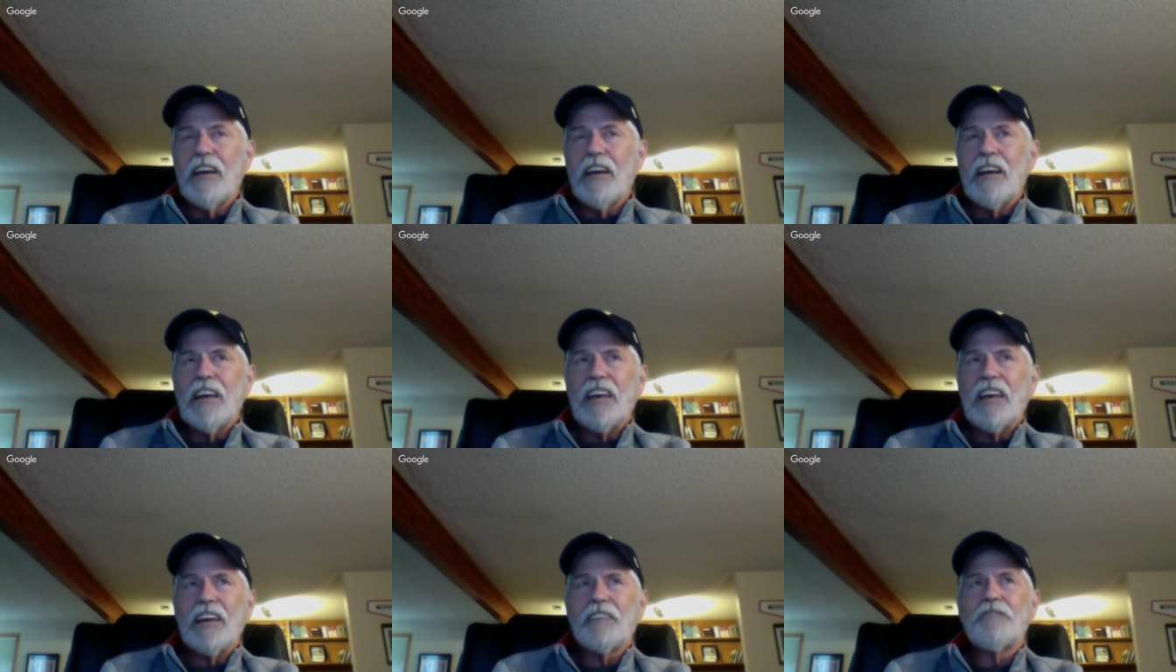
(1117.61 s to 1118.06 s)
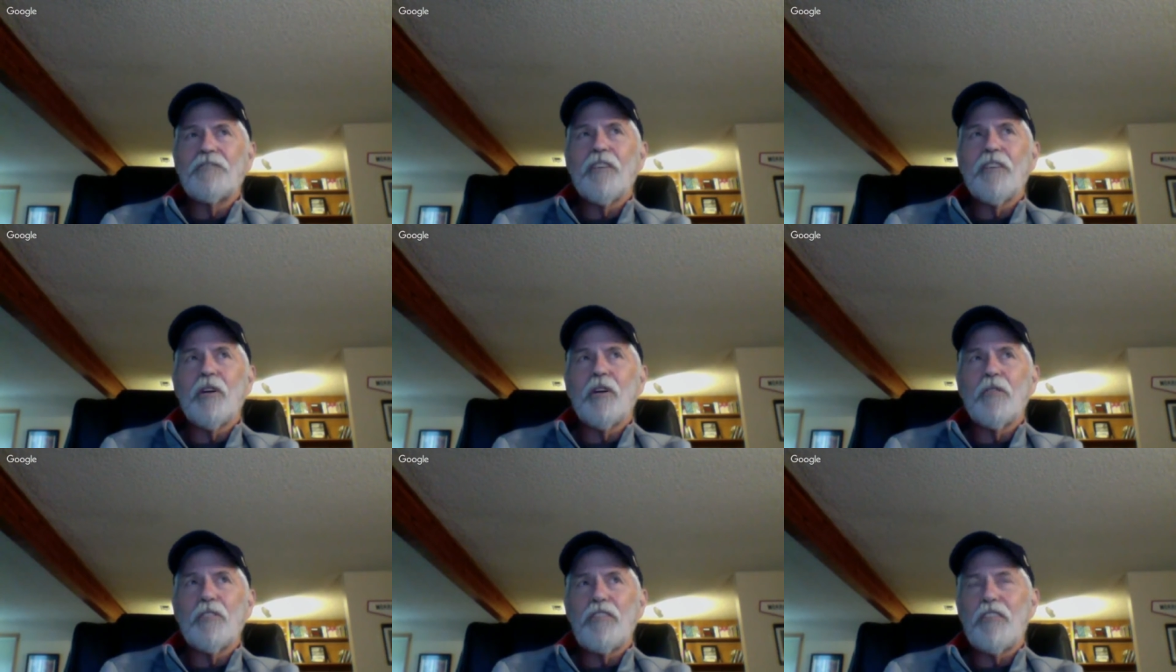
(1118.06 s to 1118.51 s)
he had
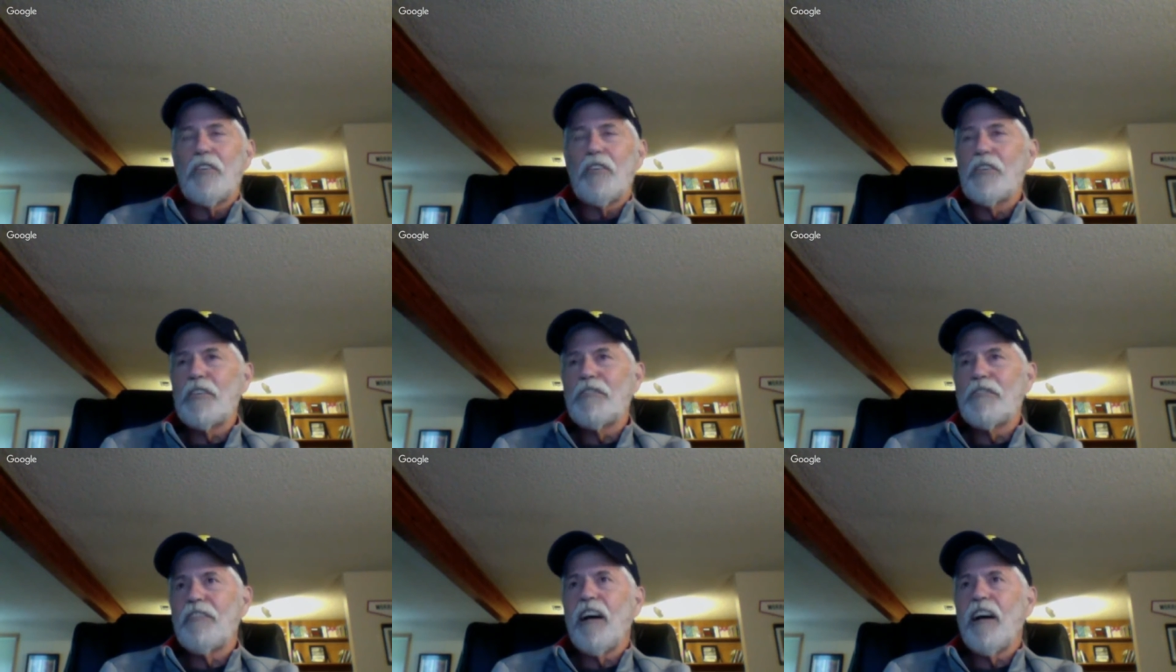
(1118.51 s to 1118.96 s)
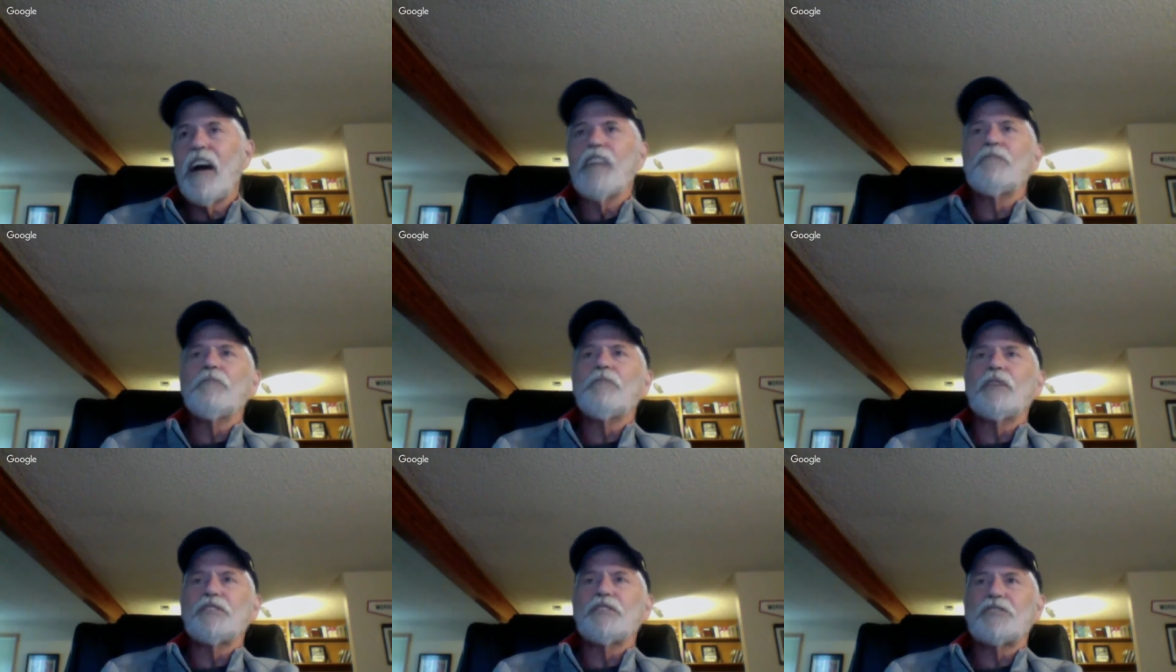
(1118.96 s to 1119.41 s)
flown
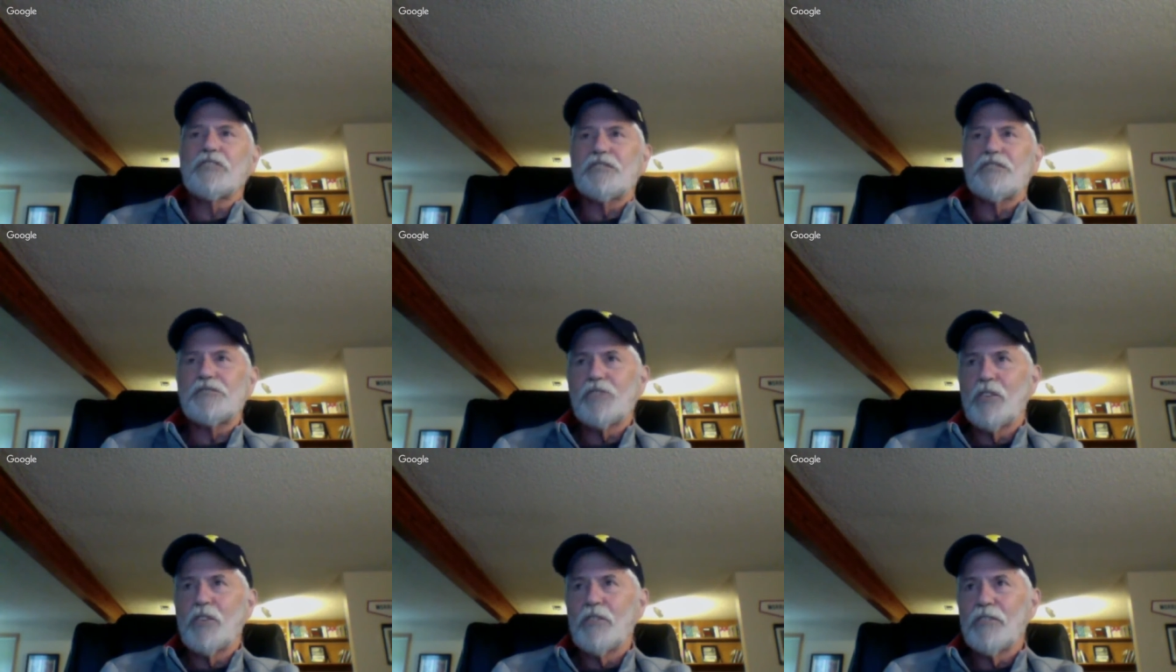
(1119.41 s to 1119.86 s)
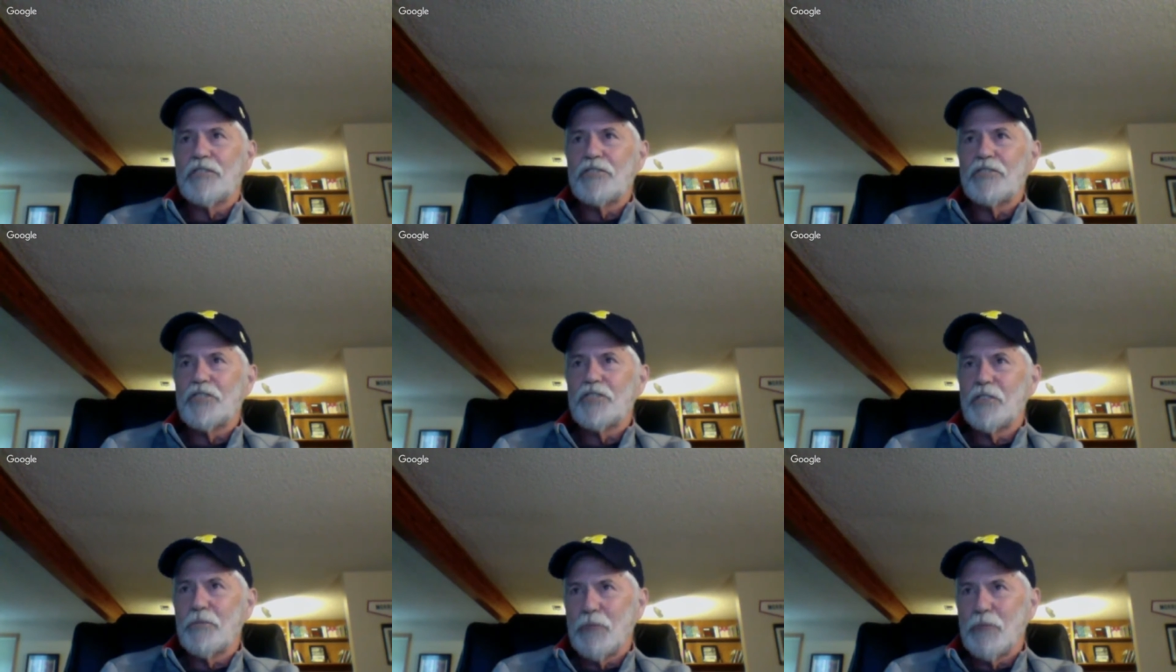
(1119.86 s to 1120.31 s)
35 missions over
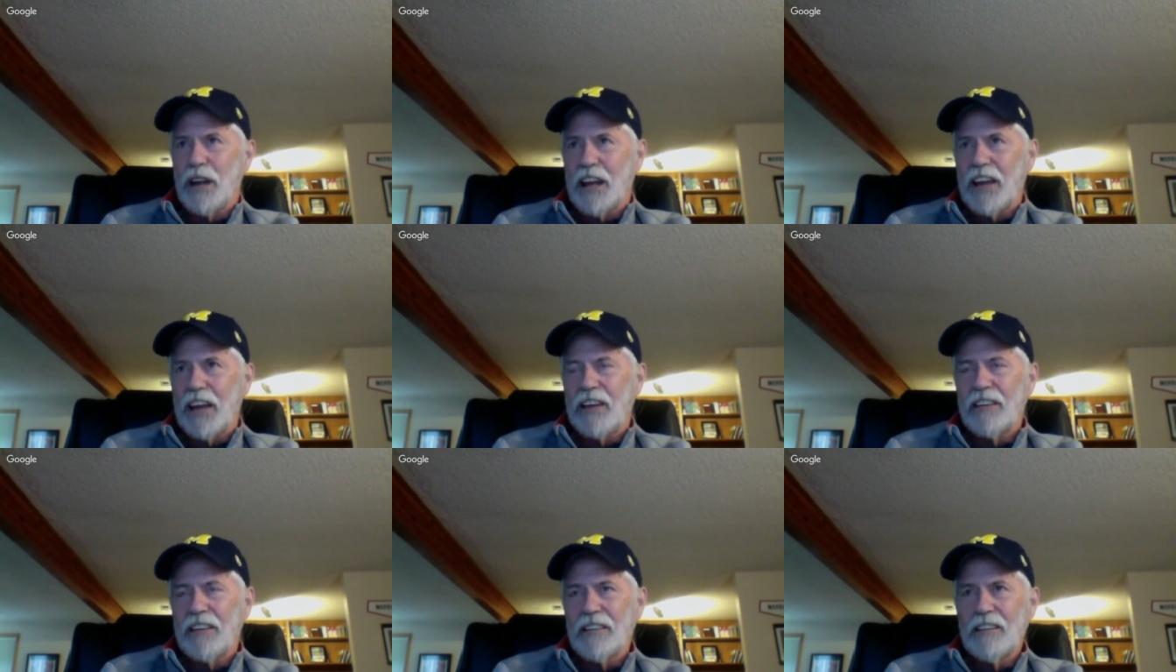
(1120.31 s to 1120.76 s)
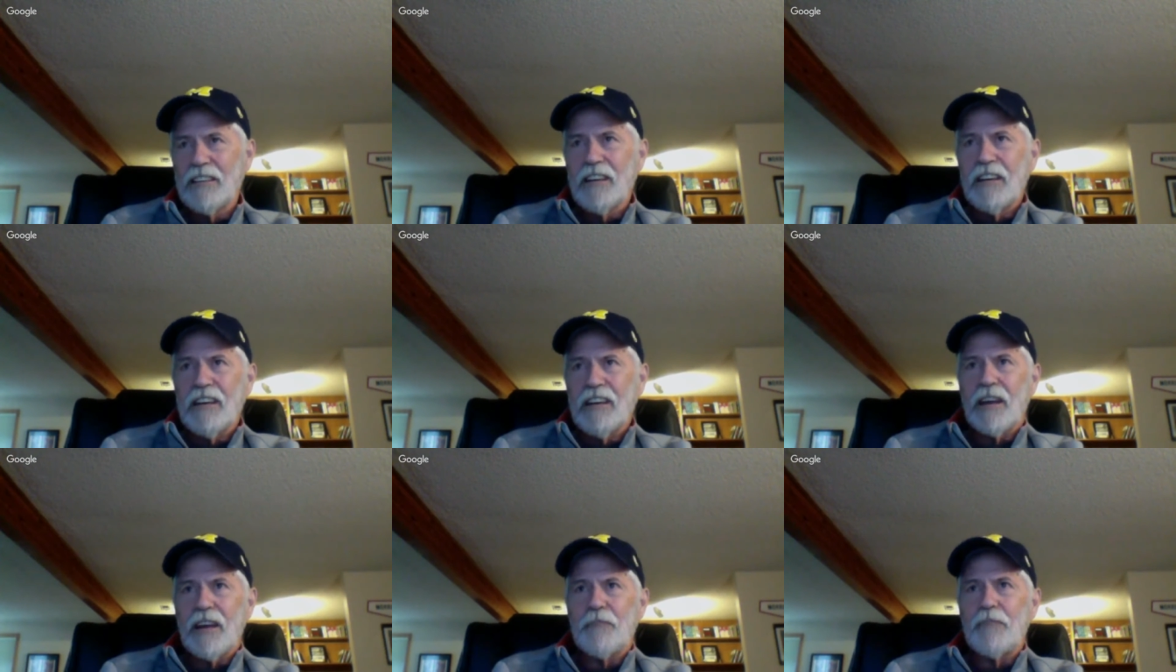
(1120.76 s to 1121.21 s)
Germany
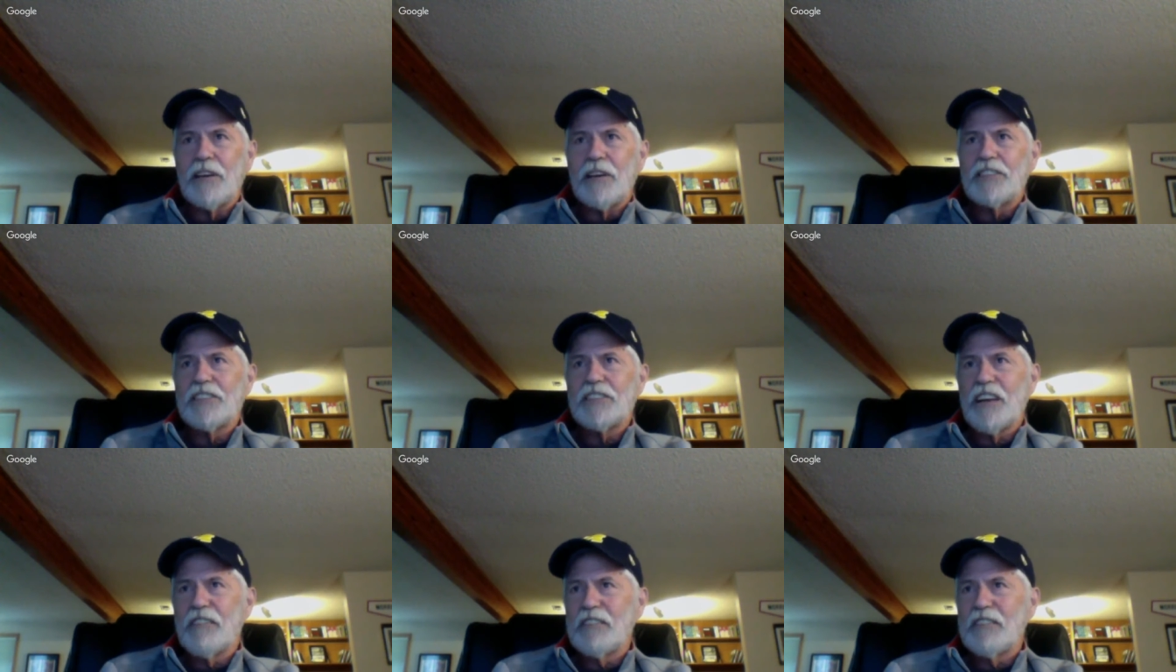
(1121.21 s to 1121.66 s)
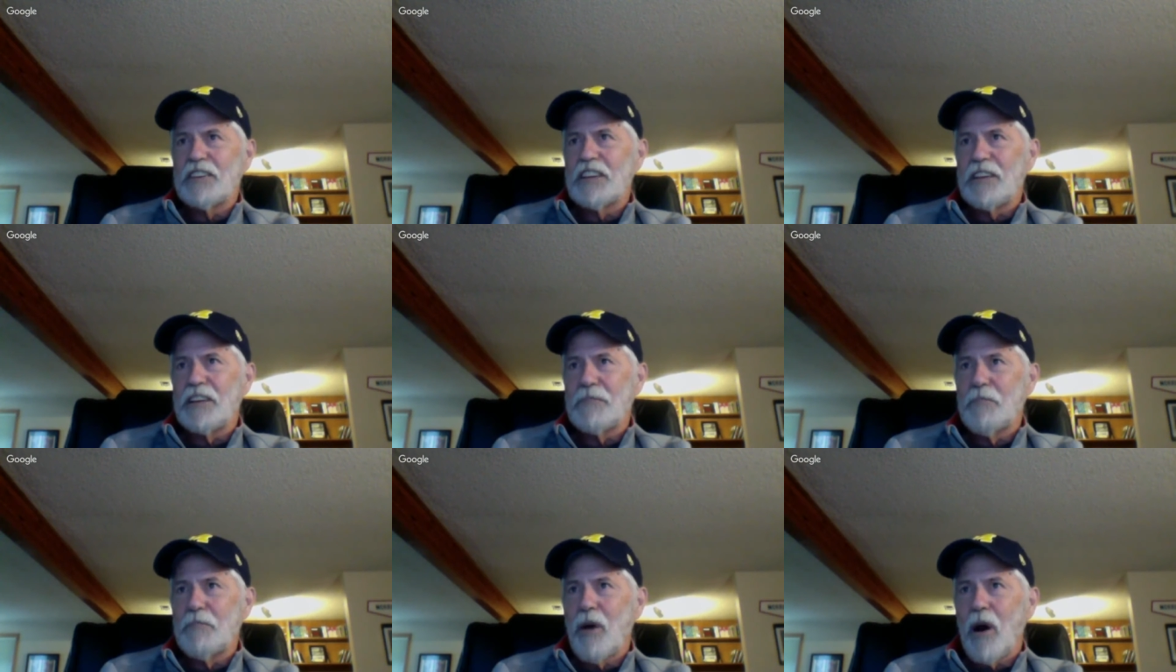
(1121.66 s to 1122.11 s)
in a
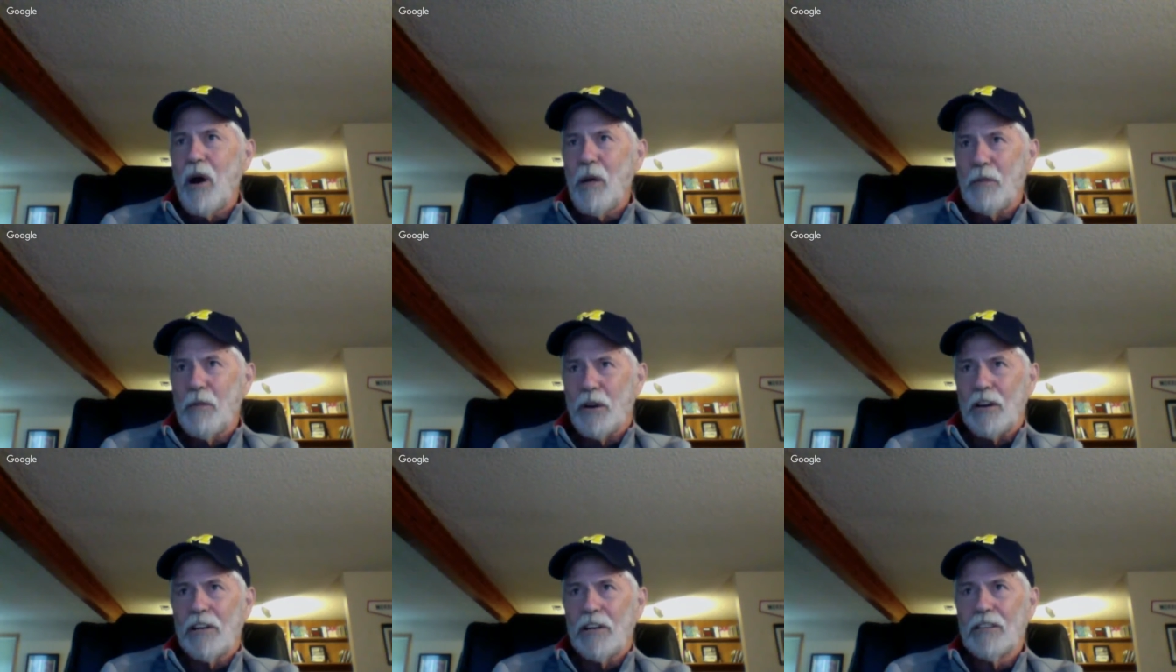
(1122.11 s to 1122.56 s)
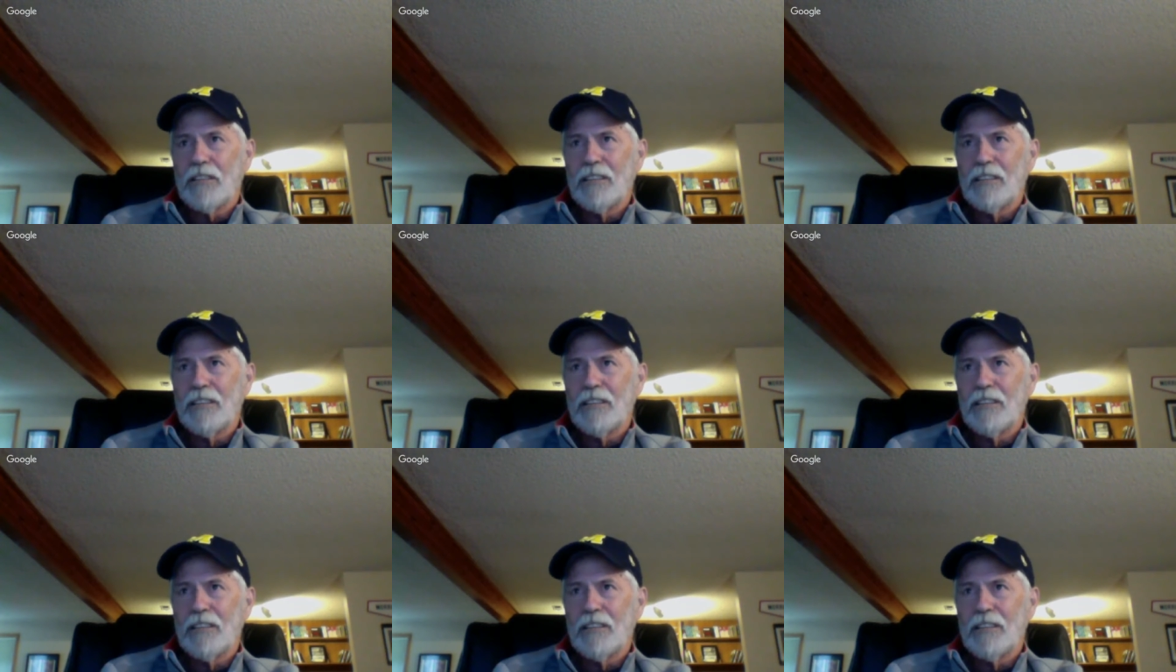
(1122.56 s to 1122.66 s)
B-17 bomber.